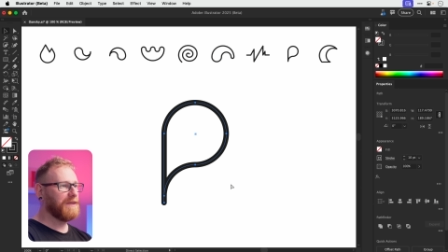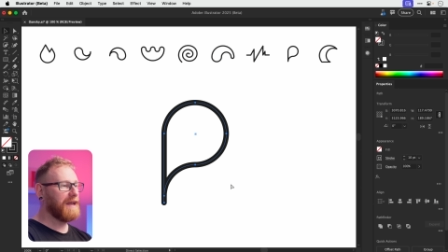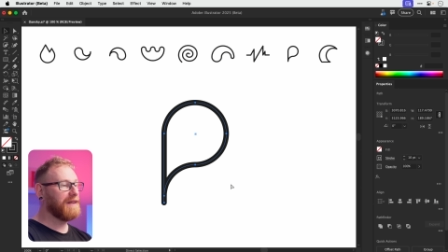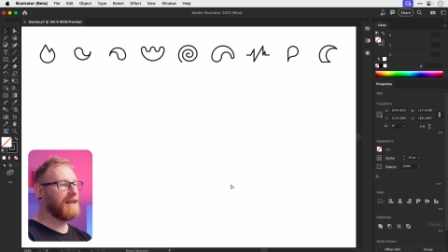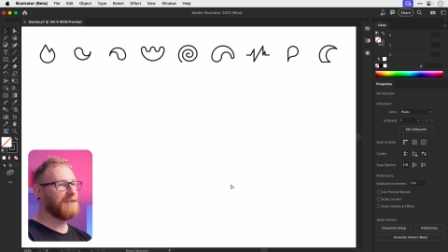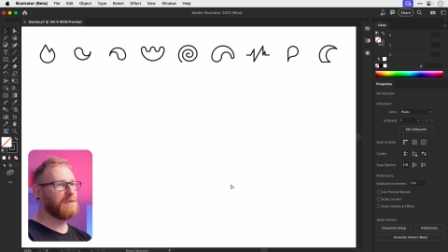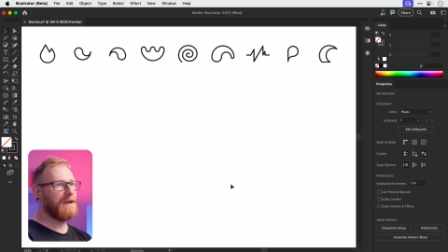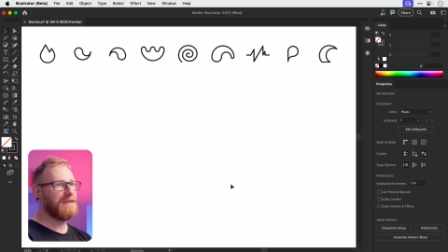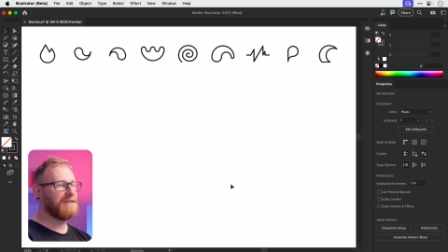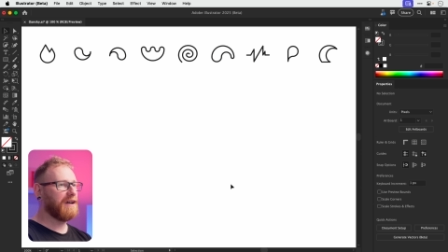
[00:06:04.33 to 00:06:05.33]
And the last
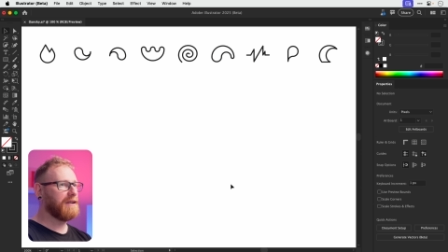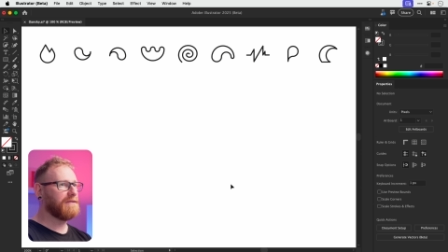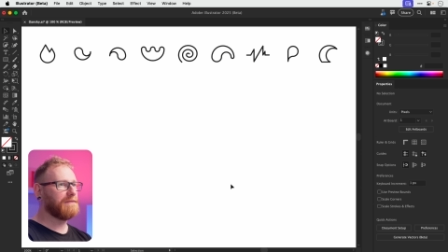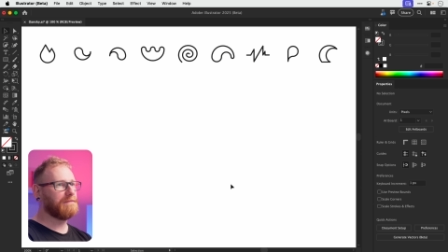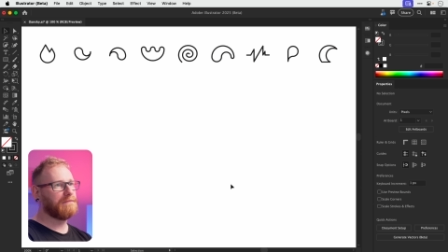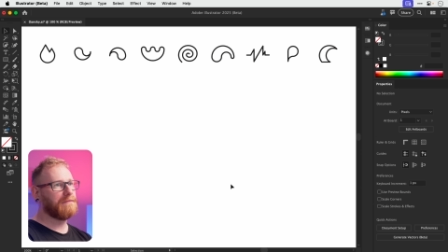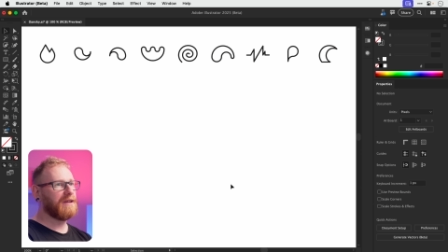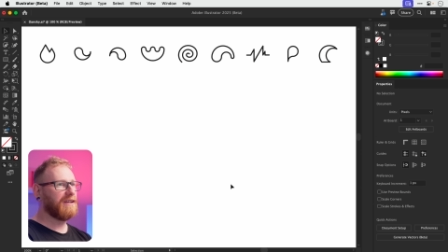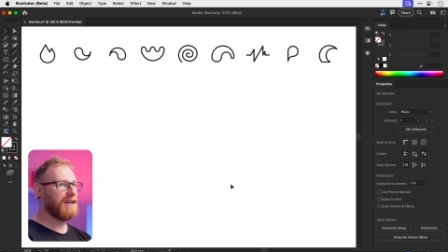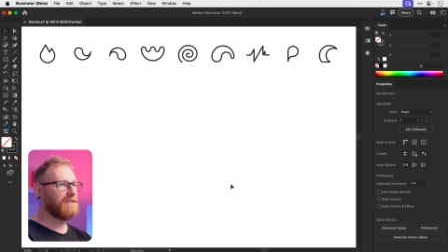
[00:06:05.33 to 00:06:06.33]
one, this kind of
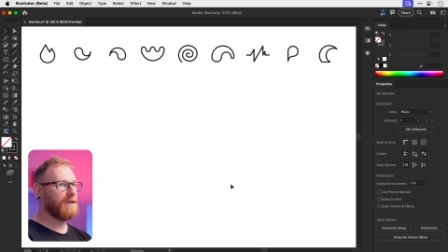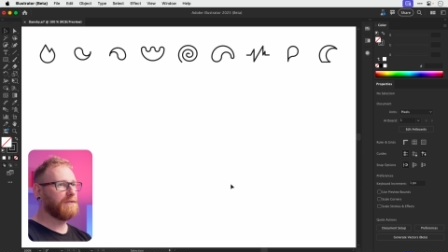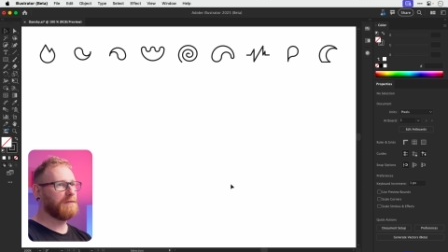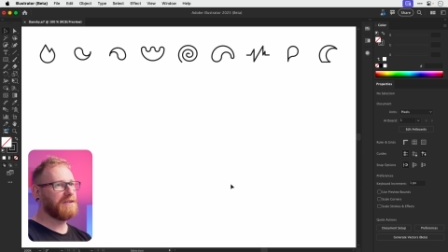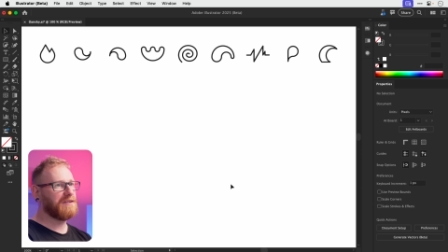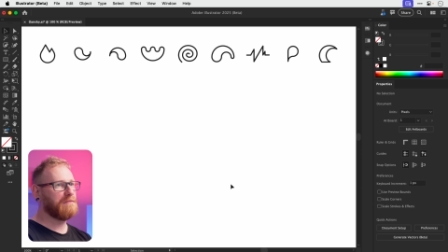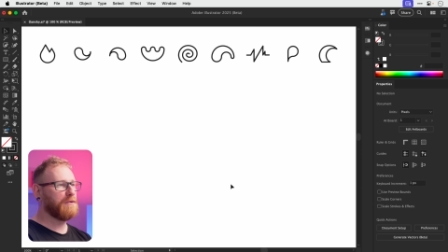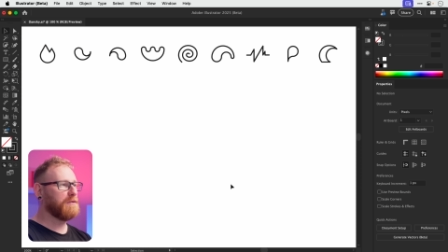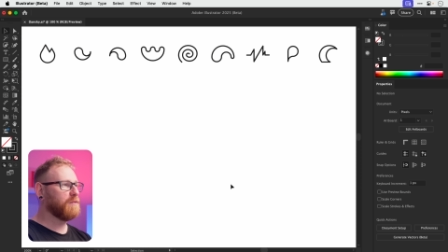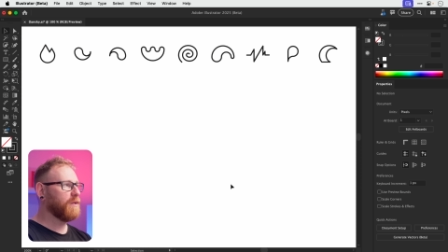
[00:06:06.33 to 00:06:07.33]
cut off crescent
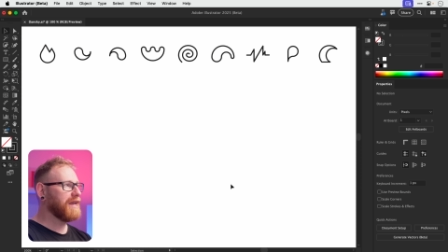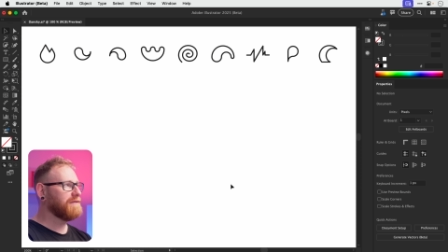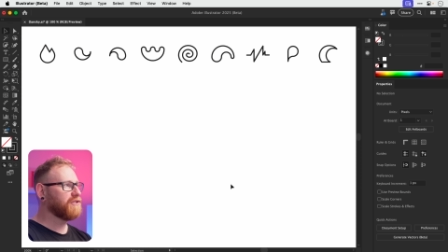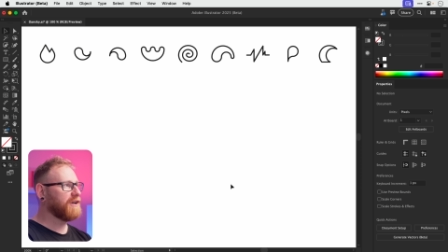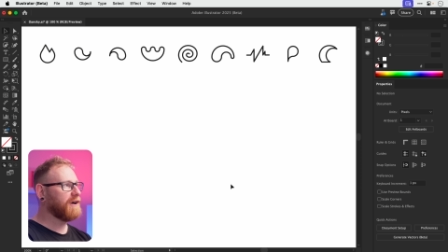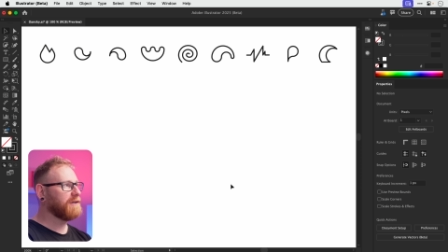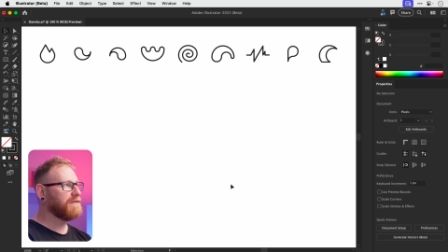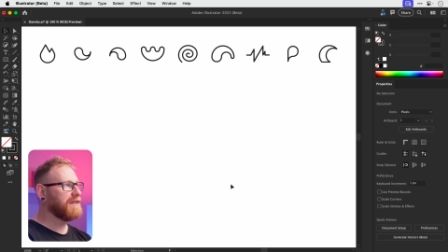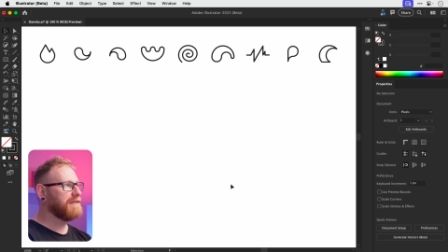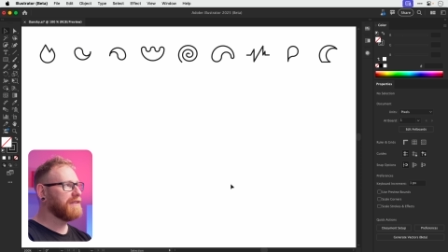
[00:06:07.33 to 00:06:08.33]
moon wave shark
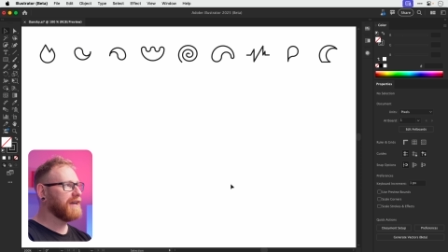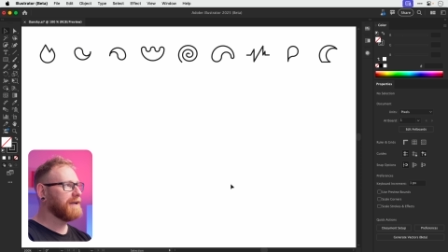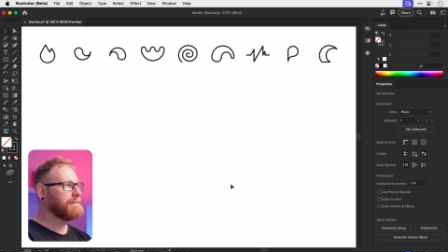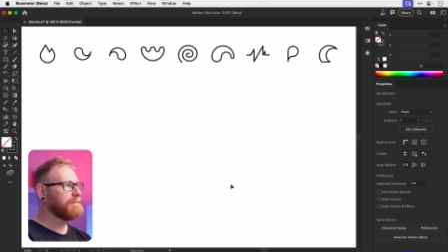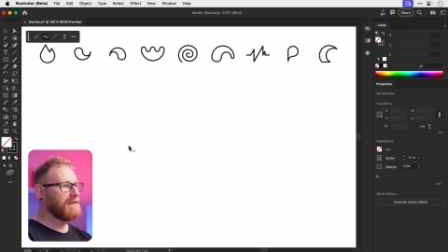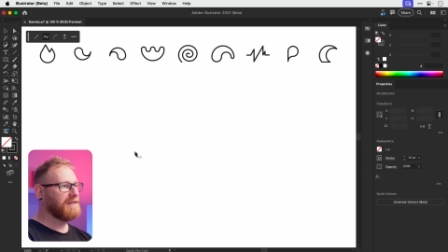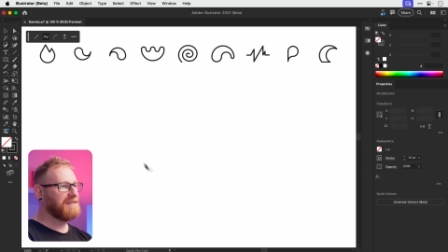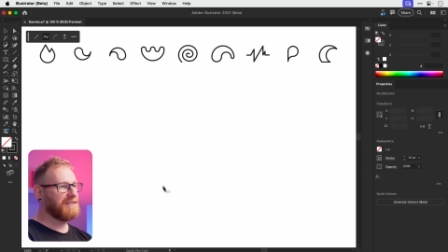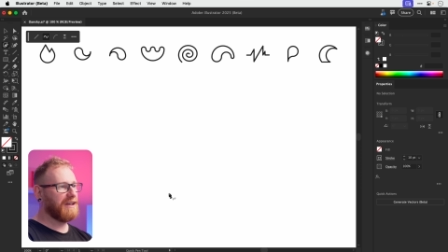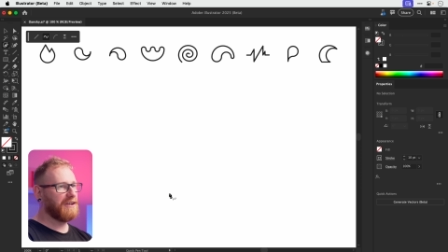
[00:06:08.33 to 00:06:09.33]
fin thing. This
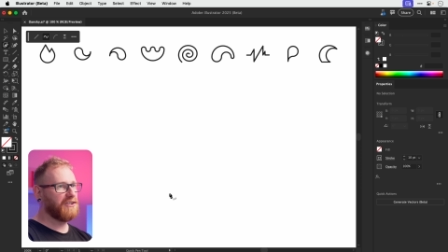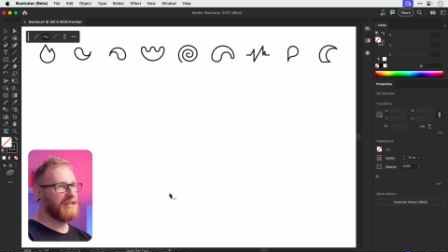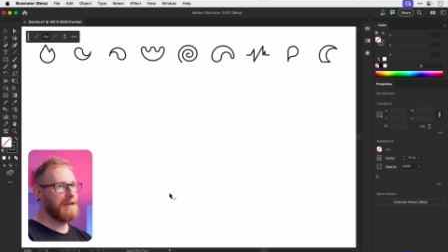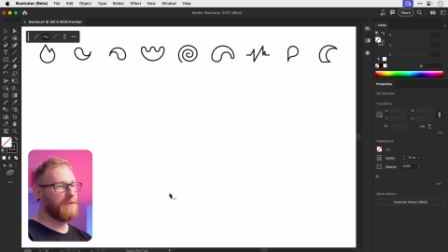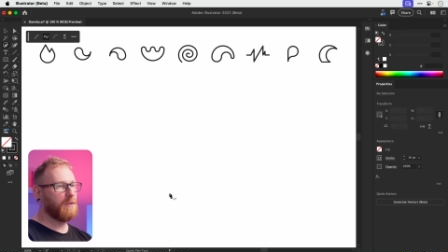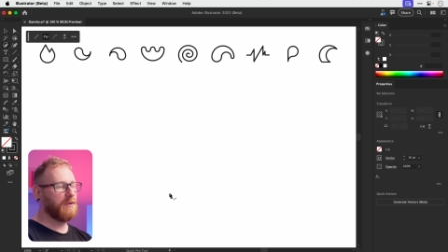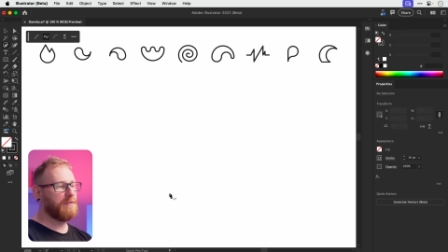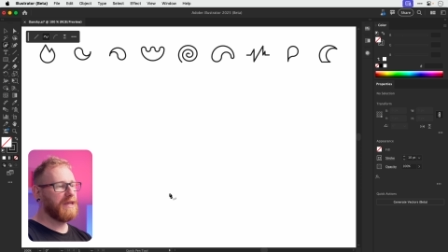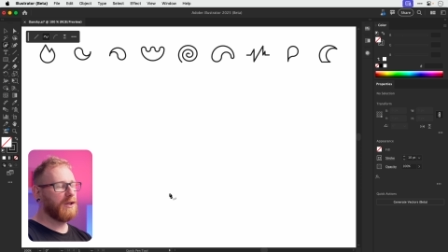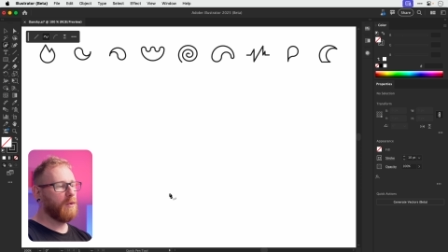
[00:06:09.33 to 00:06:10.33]
is the kind of shape that would
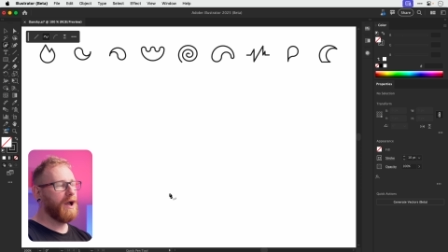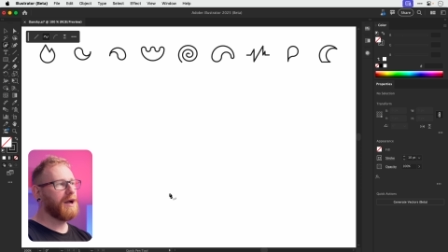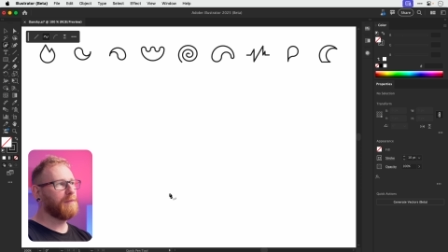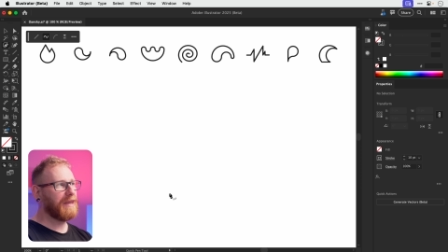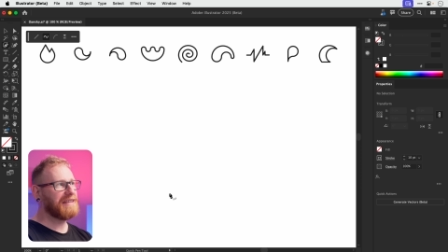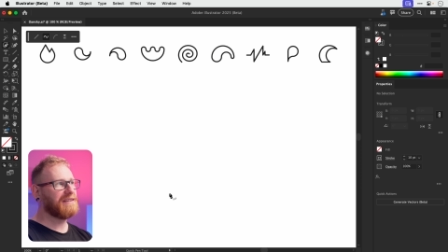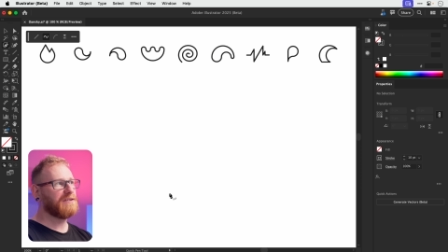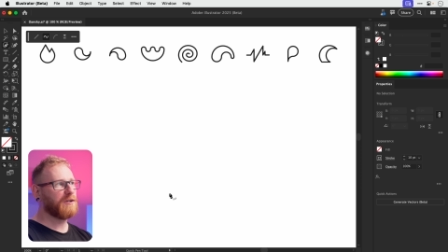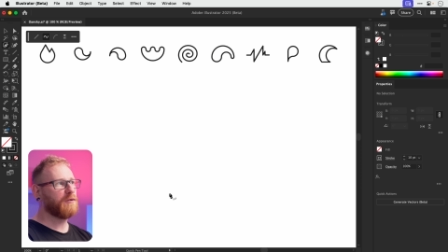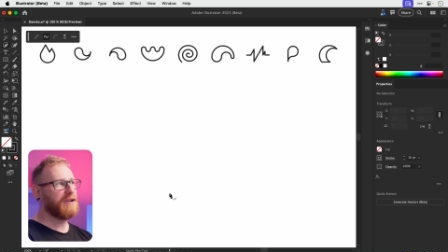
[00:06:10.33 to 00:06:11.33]
be quite unpleasant
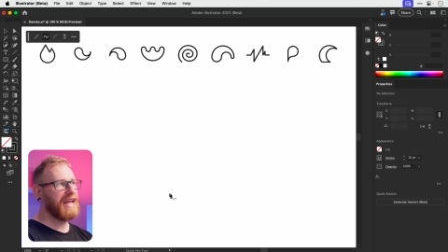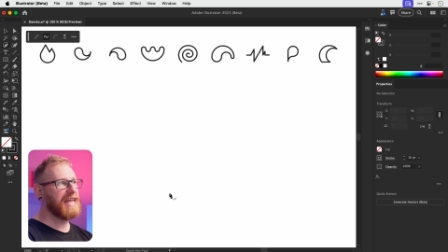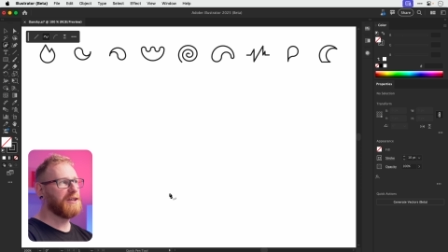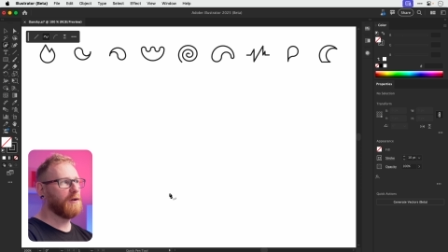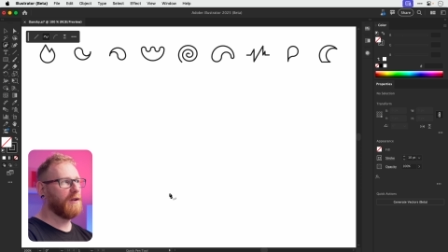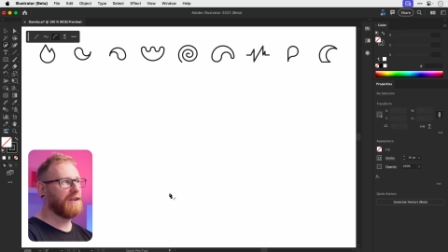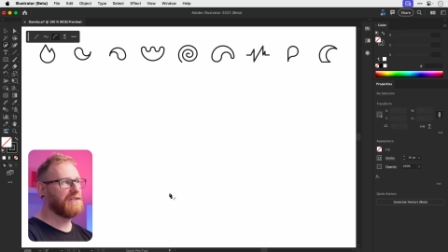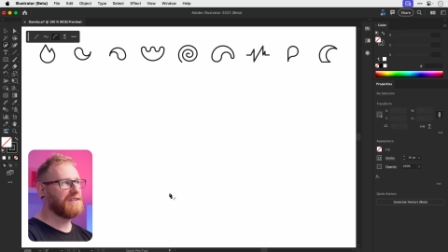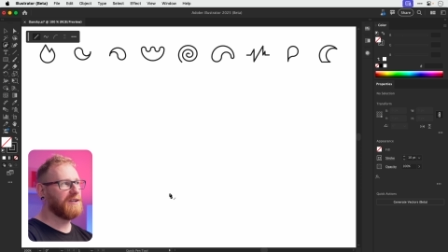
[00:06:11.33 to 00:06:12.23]
to create in all honesty